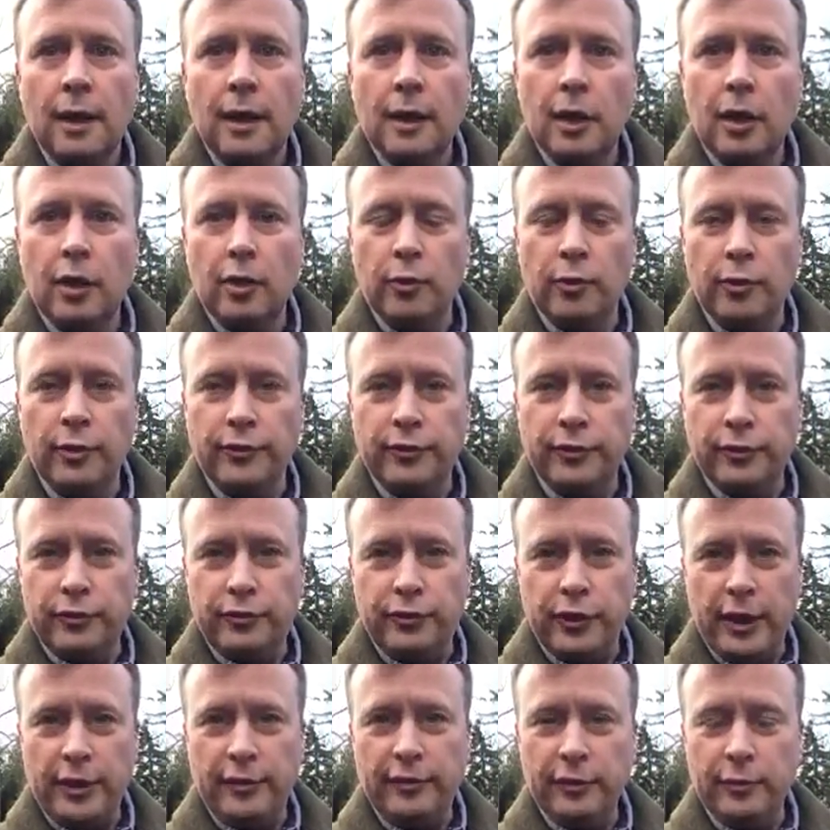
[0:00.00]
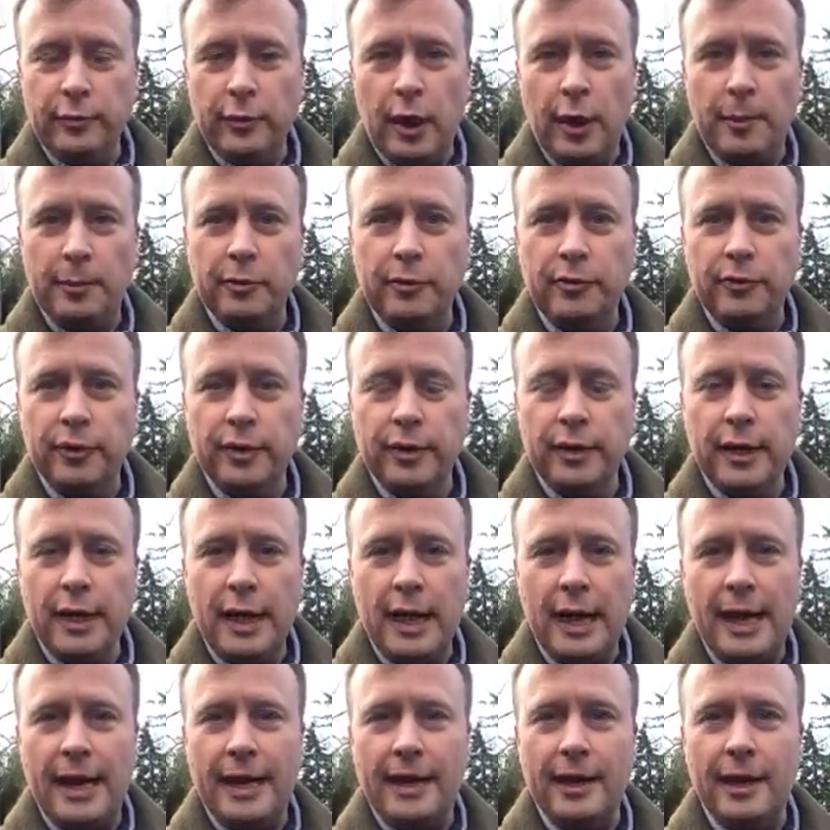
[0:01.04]
Hello, this is Jason Robertson,
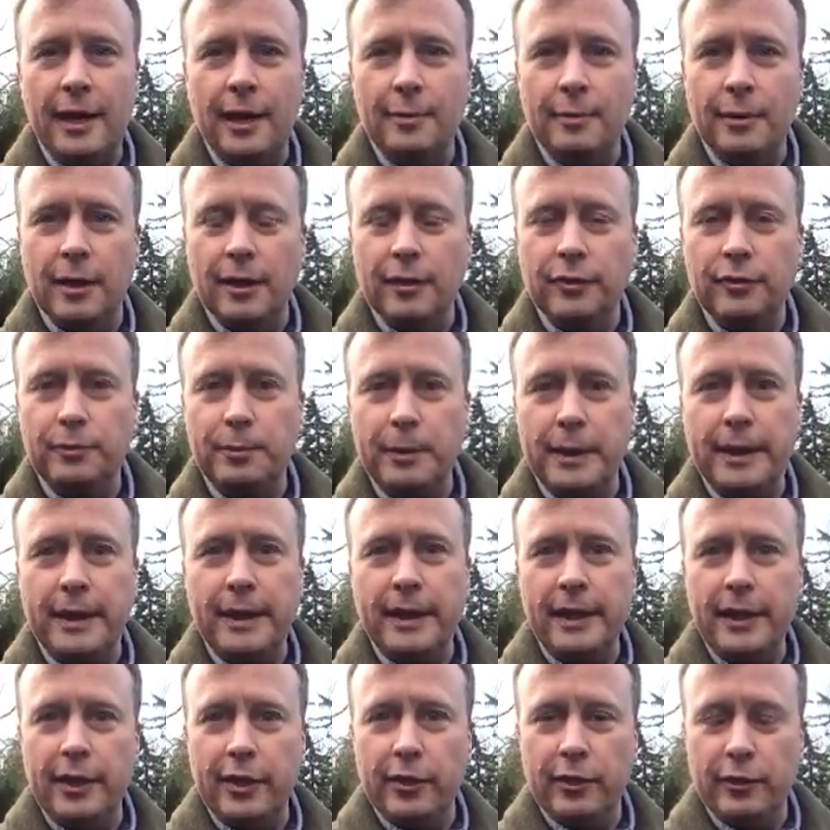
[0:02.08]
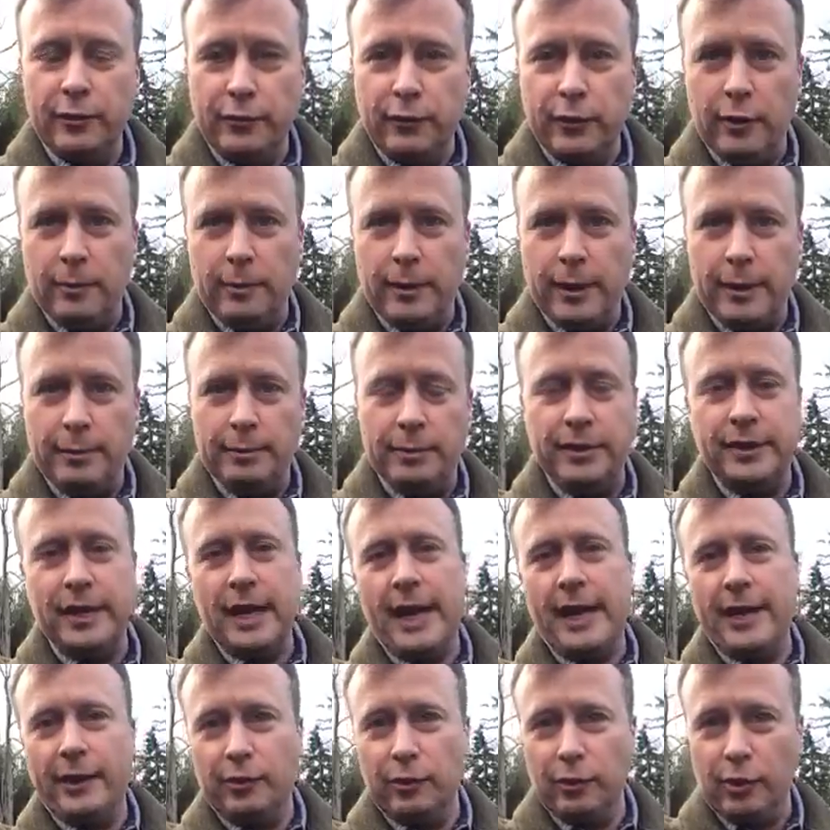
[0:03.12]
and I'm speaking here from a
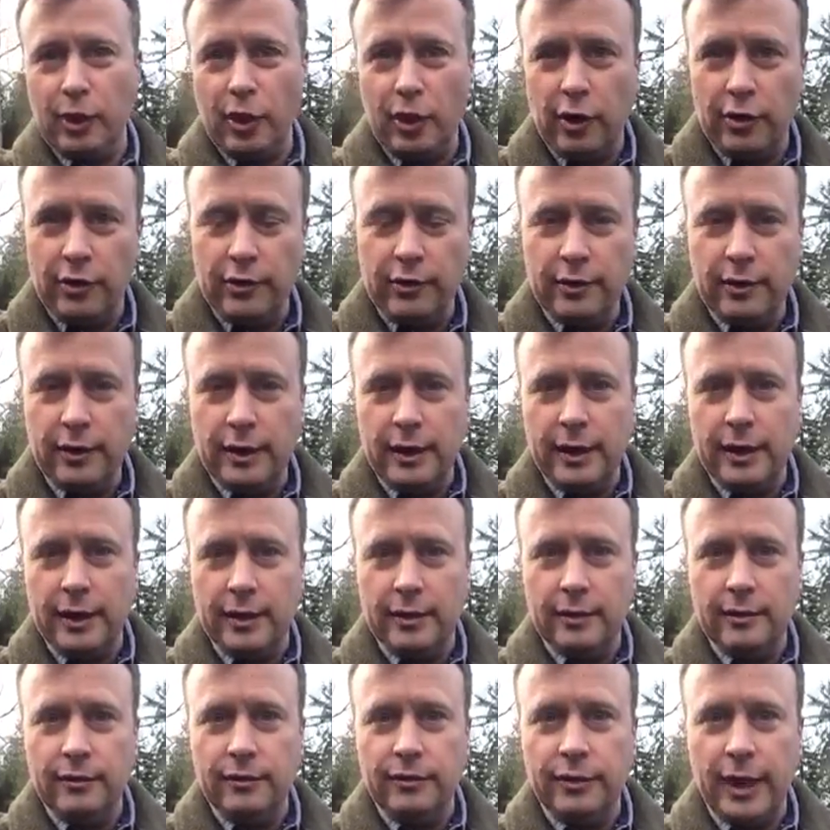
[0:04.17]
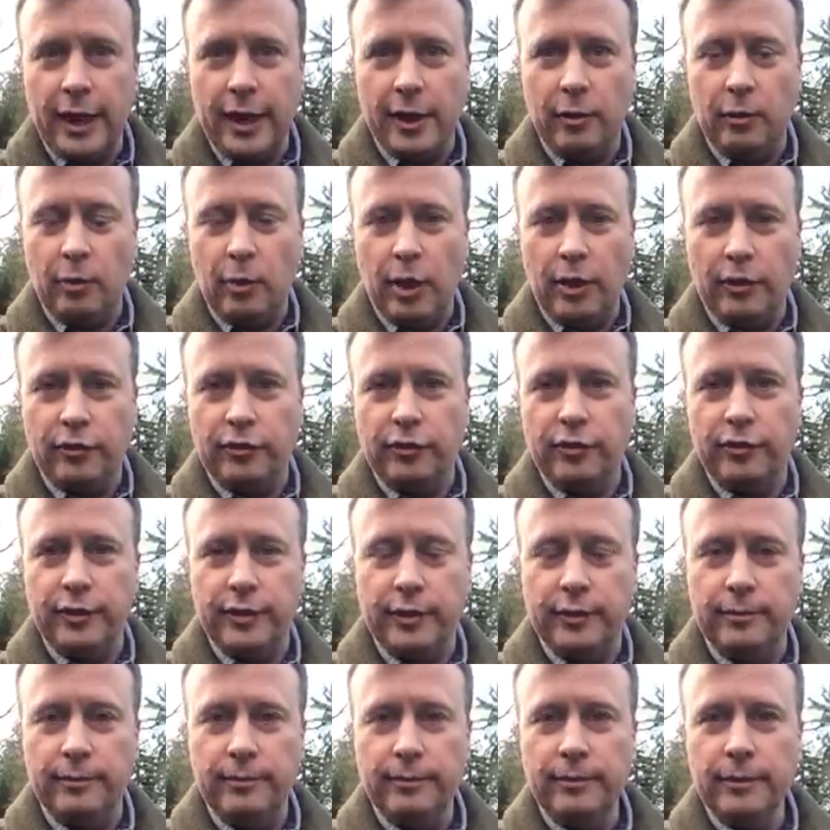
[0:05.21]
botanical garden in Seattle,
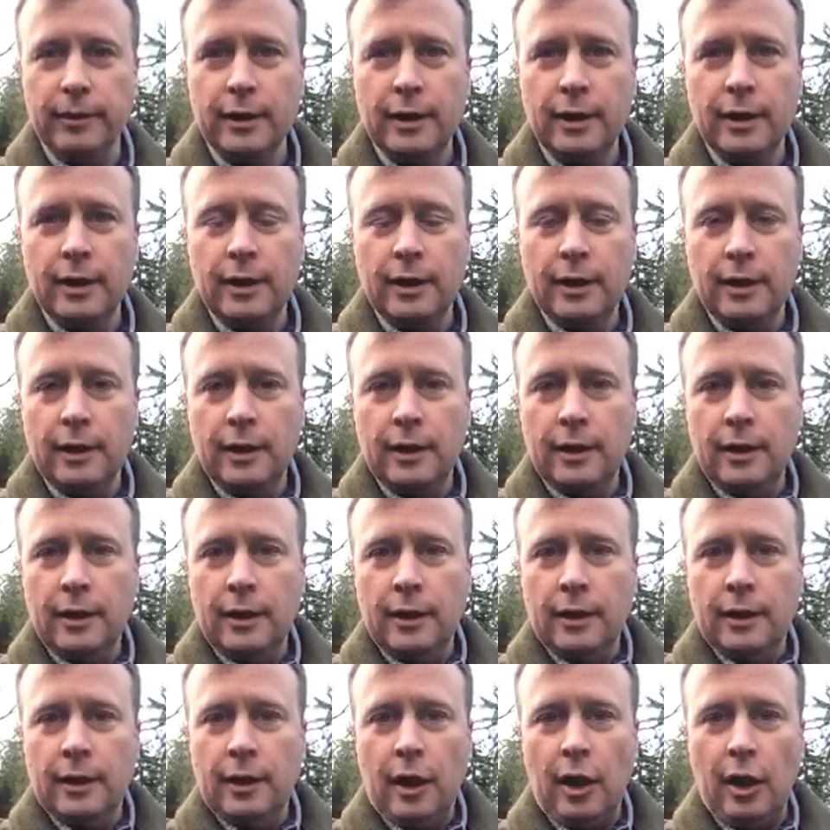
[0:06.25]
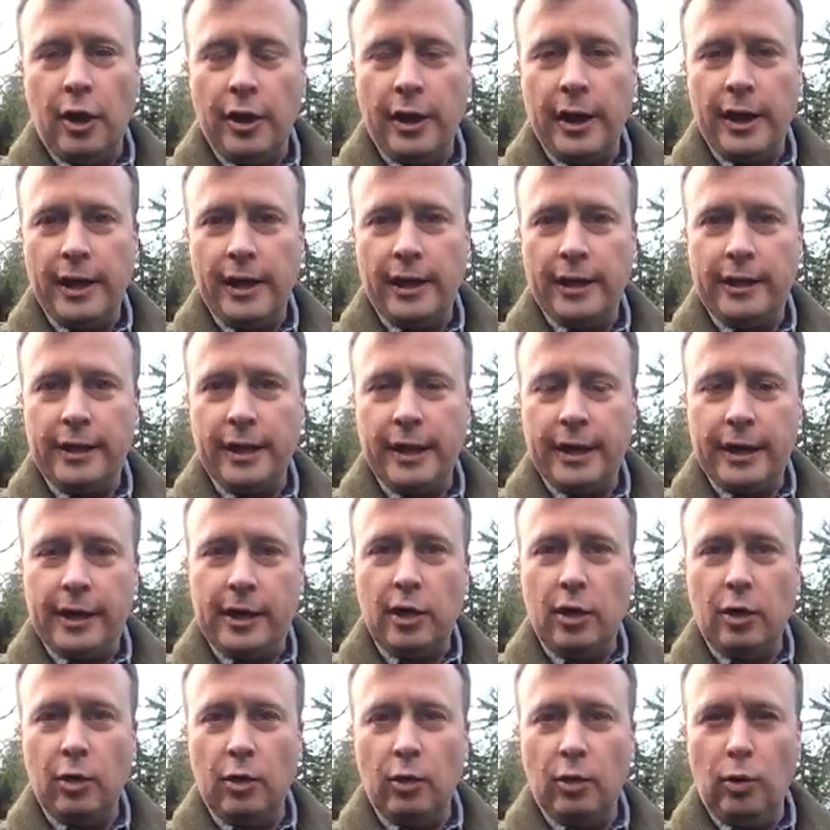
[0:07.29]
Washington, on a kind of
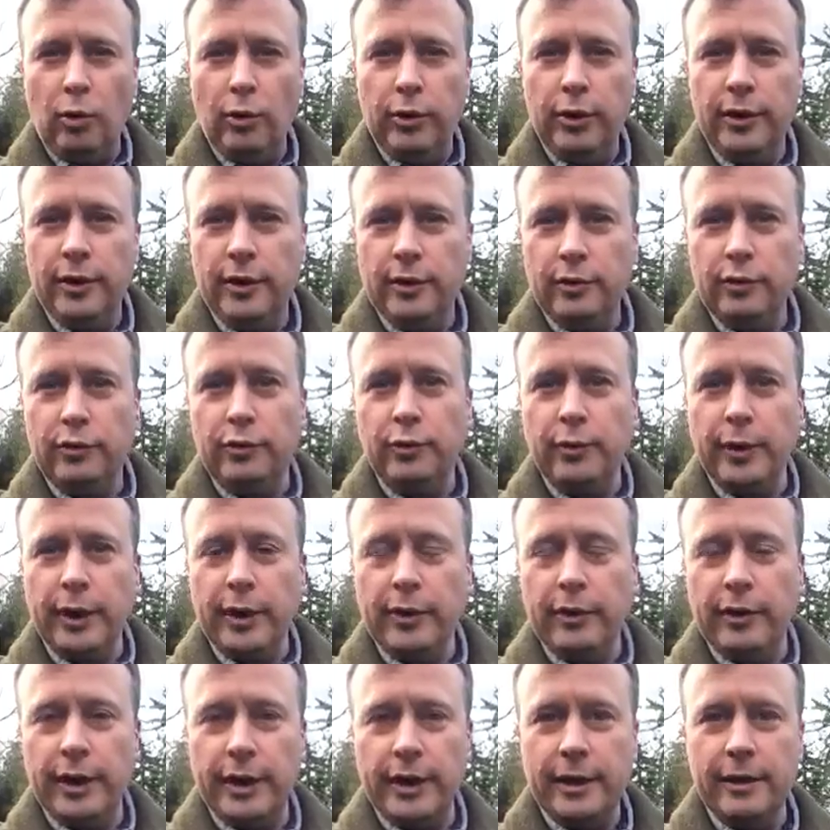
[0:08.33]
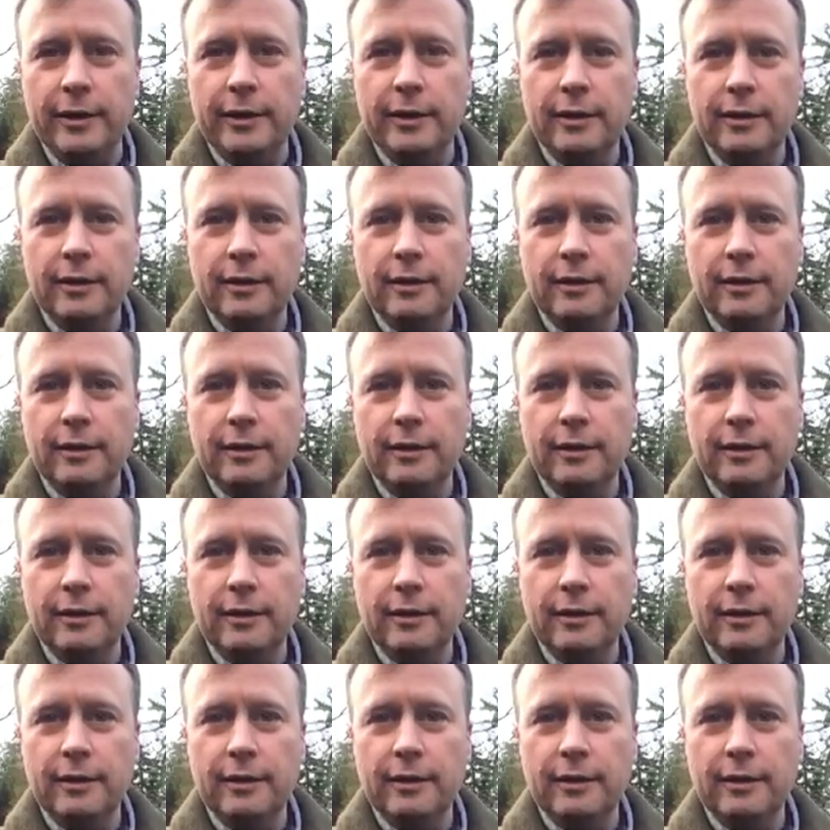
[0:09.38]
cold, dreary